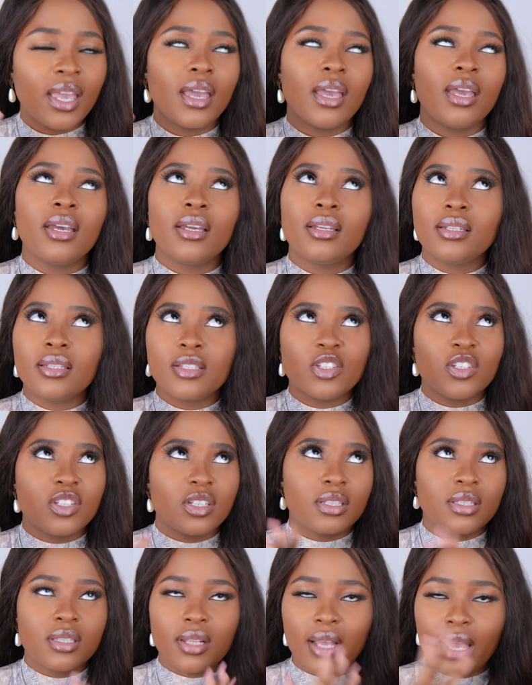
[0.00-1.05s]
And it's
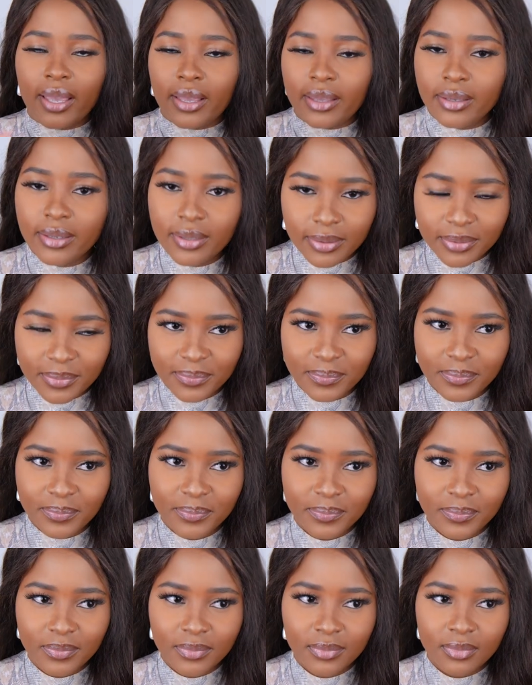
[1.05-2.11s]
just like,
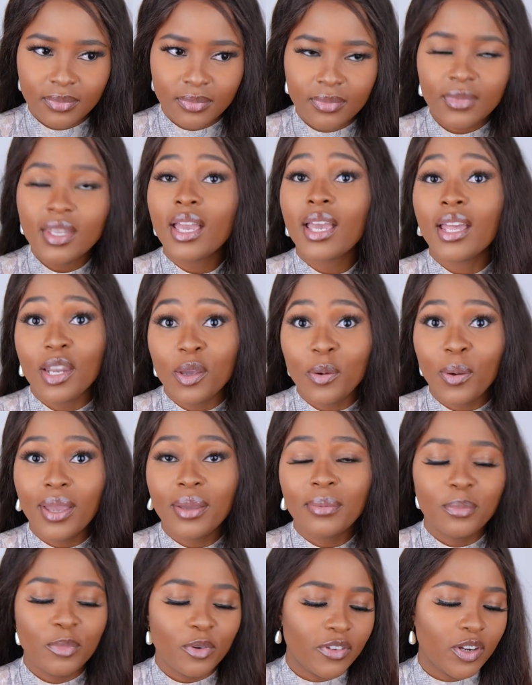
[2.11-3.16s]

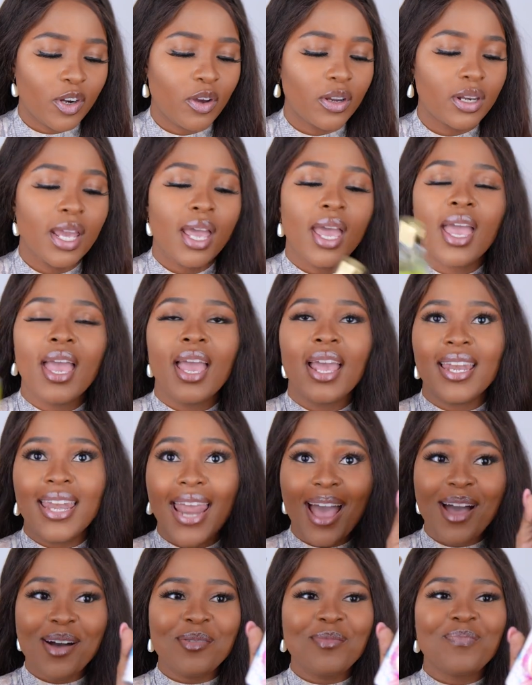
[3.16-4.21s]
anyway, moving on.
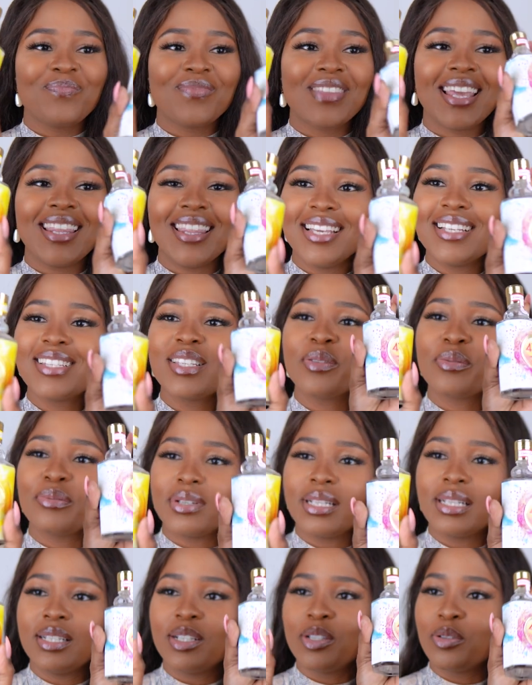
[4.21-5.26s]
Now, these are
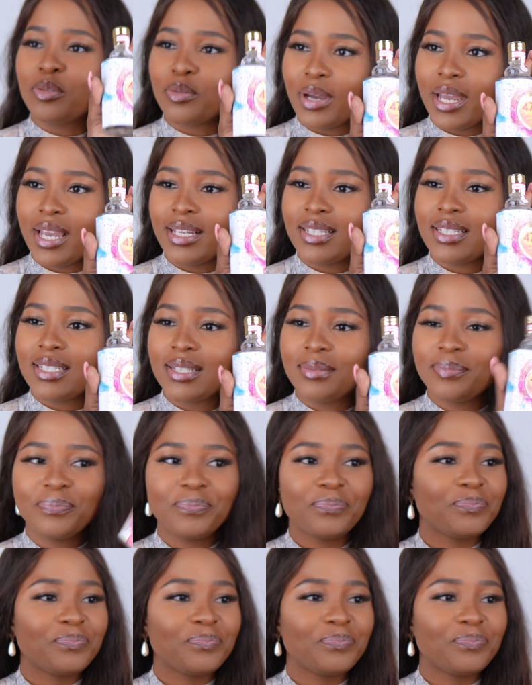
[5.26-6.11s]
really great.